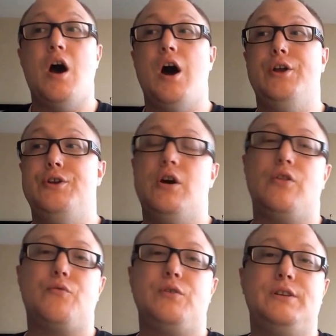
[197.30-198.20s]

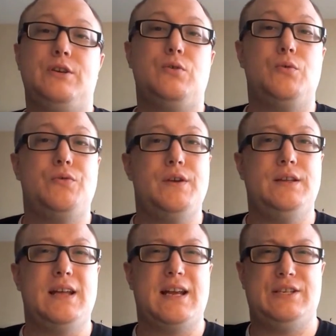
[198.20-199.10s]
another really cool
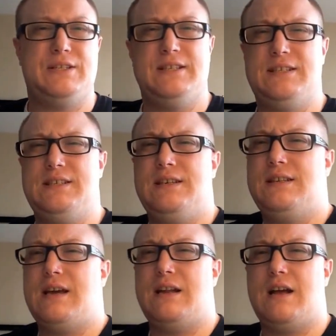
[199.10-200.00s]
thing that I did see
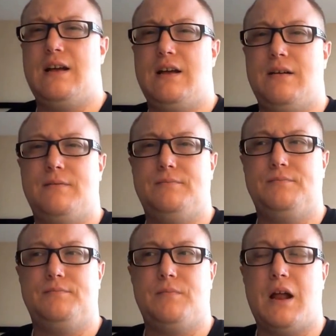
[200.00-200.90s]
that uh,
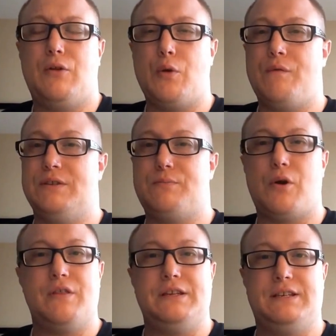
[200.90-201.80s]
I don't know if it's
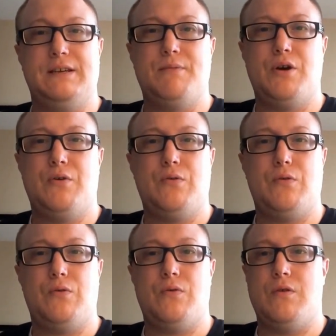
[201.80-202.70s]
part of the demo
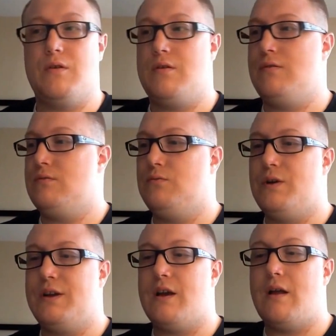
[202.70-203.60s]
or
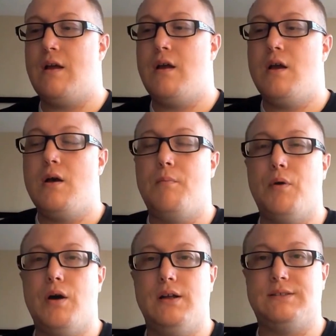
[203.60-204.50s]
whatnot,
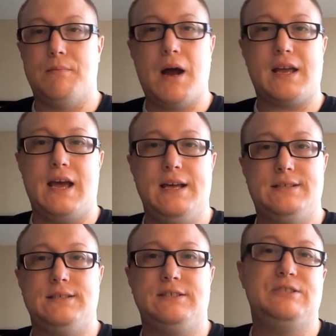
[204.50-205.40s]
but demonic
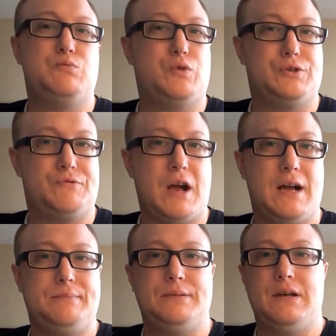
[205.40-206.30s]
essences were
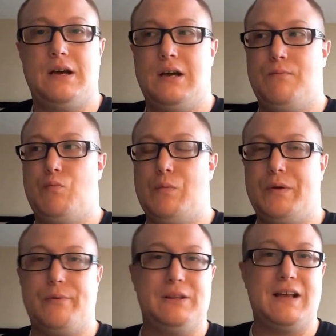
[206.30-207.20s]
dropped um, when
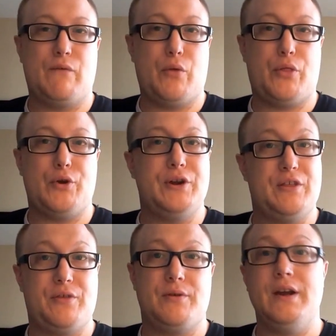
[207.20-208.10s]
we were level
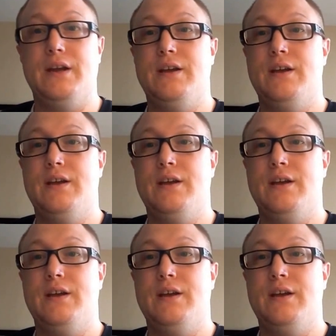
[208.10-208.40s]
33.